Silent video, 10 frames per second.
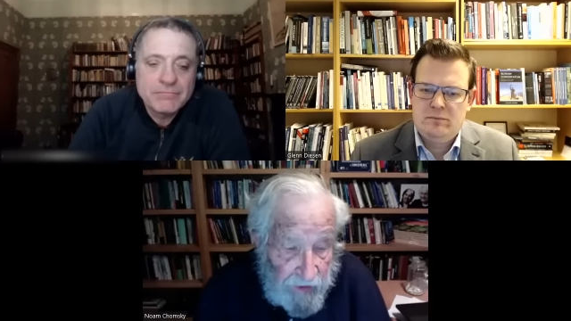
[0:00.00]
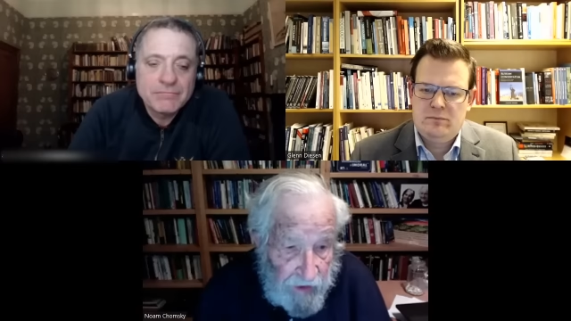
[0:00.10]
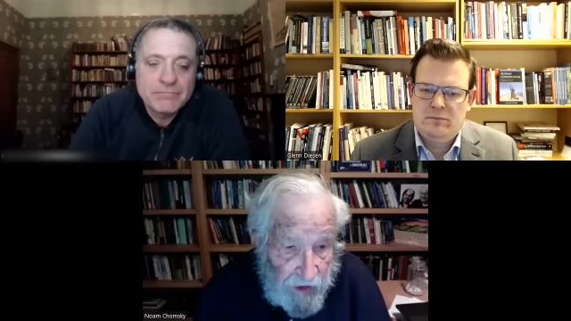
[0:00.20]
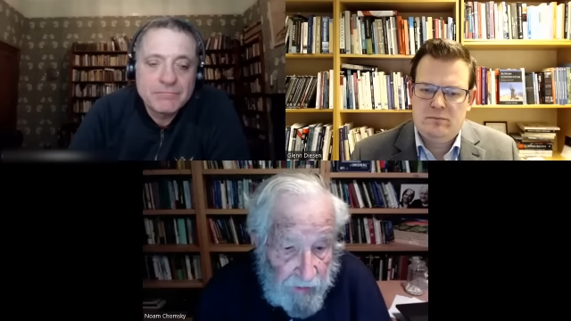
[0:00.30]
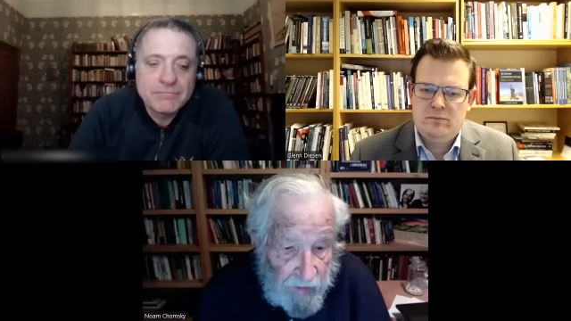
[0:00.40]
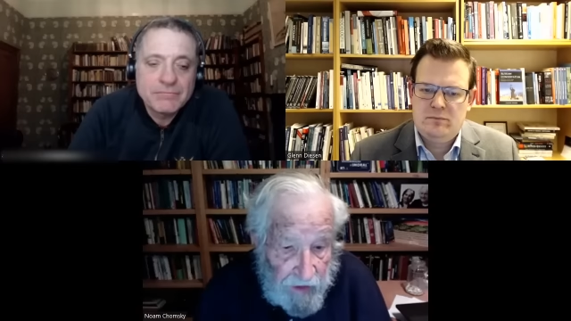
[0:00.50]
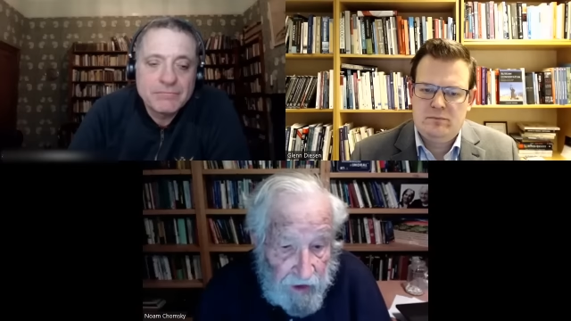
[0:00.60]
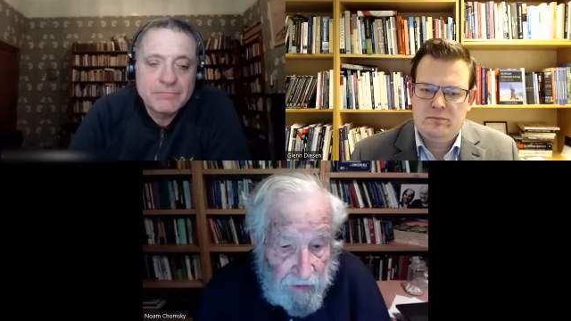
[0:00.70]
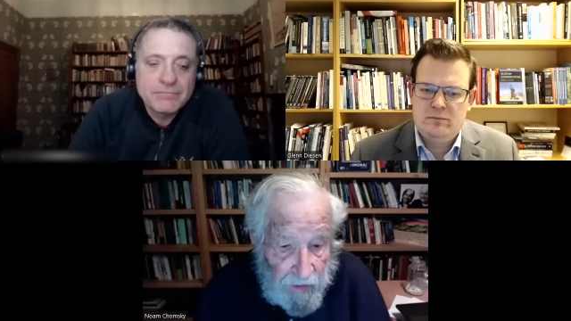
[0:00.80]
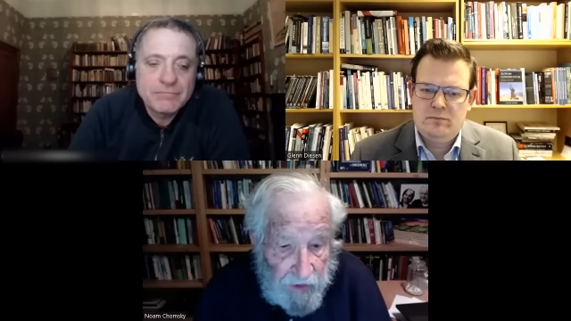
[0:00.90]
Speaker 1: dominant
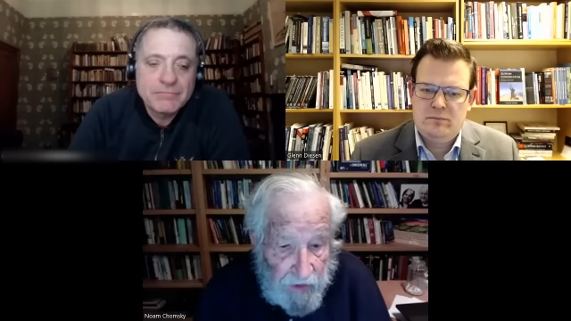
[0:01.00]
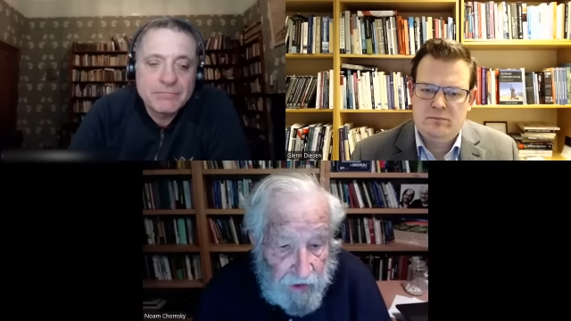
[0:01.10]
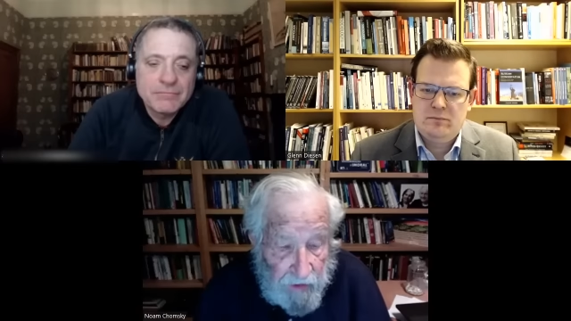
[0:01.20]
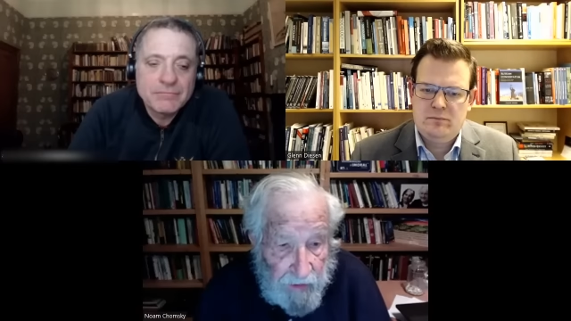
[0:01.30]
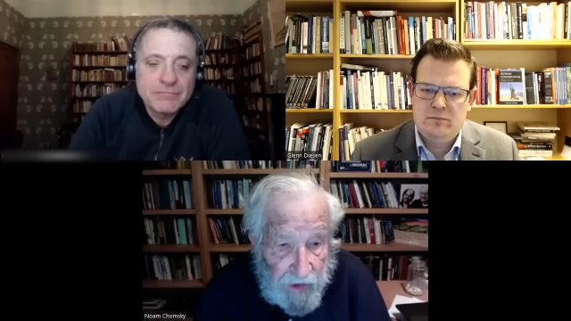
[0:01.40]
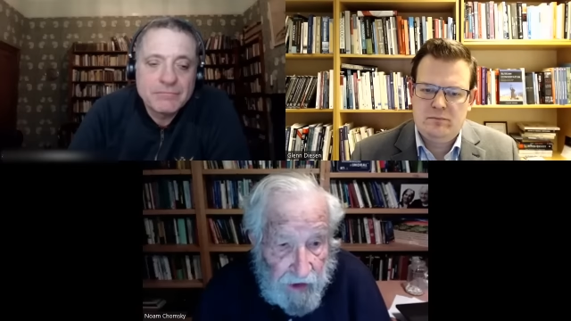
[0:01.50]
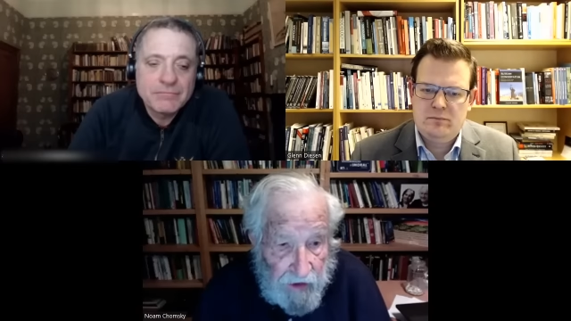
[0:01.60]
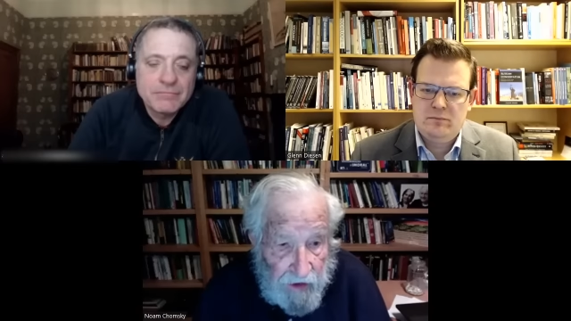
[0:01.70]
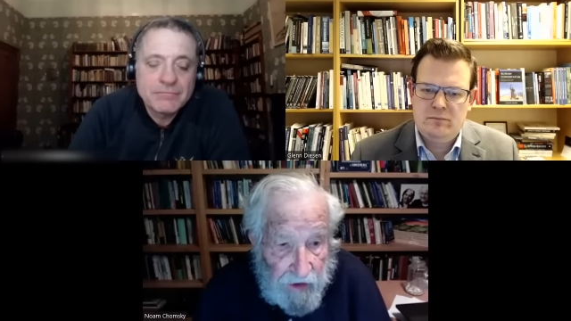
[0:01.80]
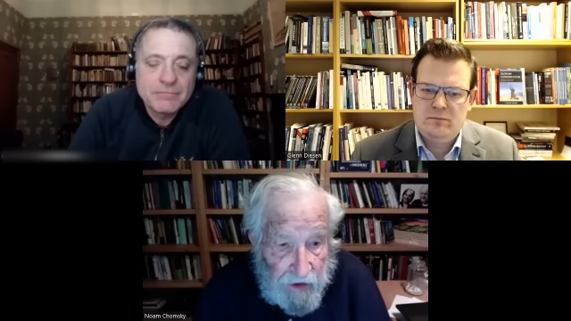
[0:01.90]
imperial powers.